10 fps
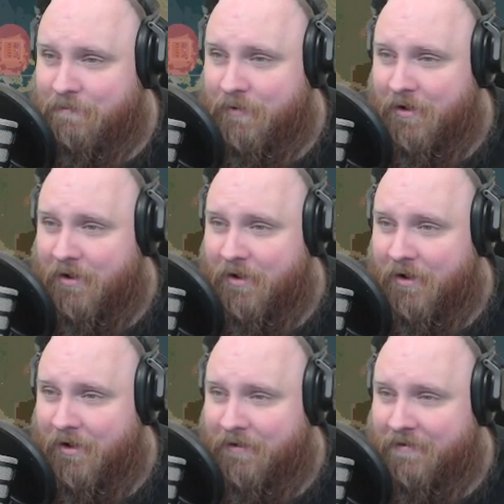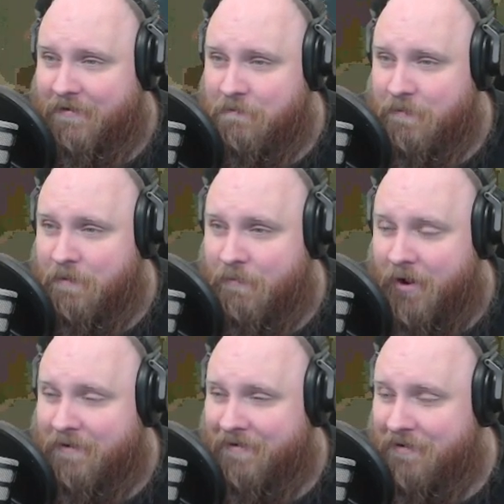But the
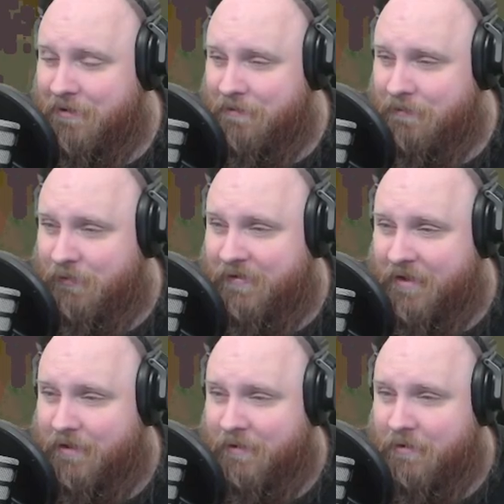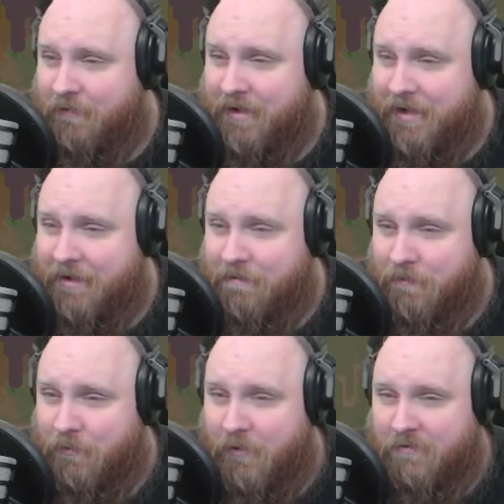biter resettlement over here
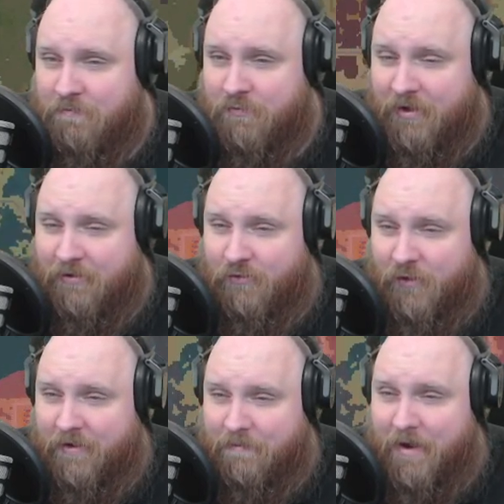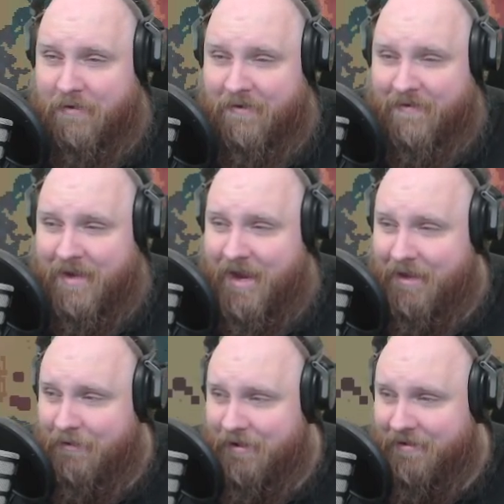was pretty strict about it.
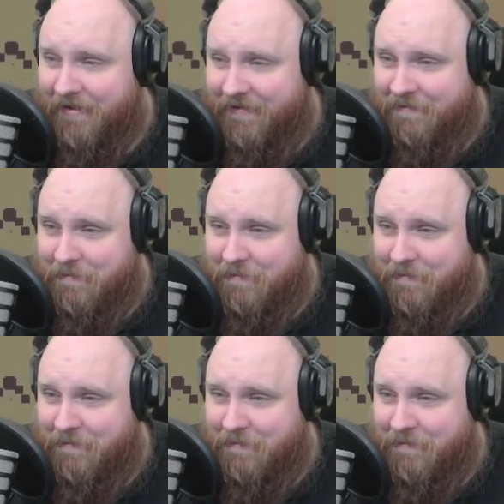And look at this.